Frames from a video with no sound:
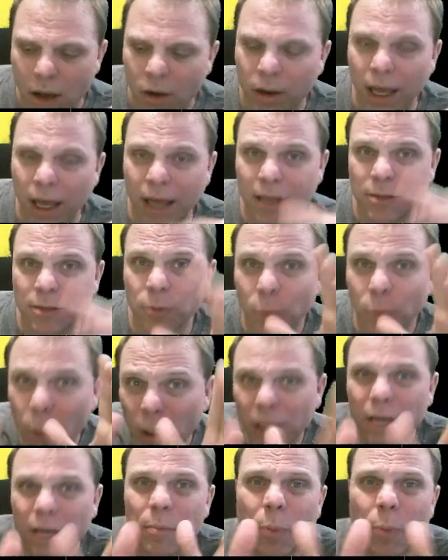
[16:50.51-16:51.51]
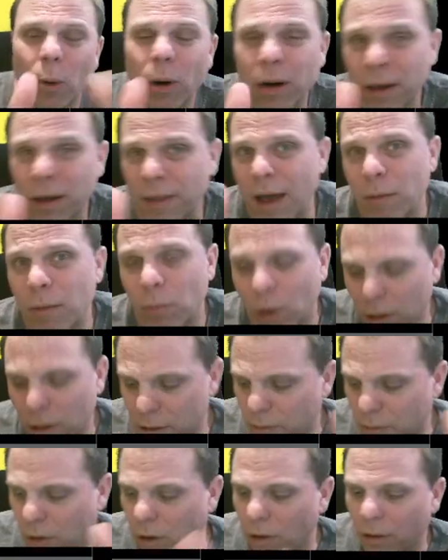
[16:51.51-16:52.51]
Okay, it's really important on that
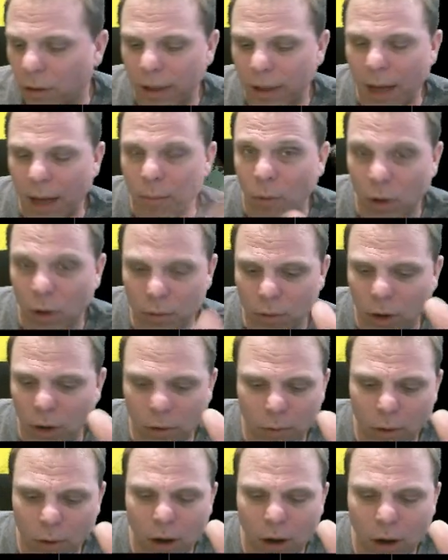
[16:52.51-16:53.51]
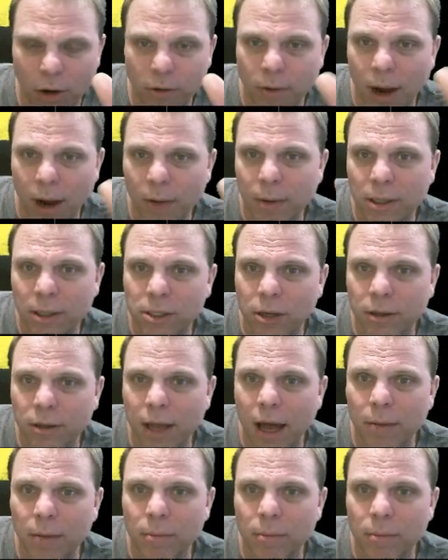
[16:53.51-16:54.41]
mole-to-mole, that mole-mole road, right? You showed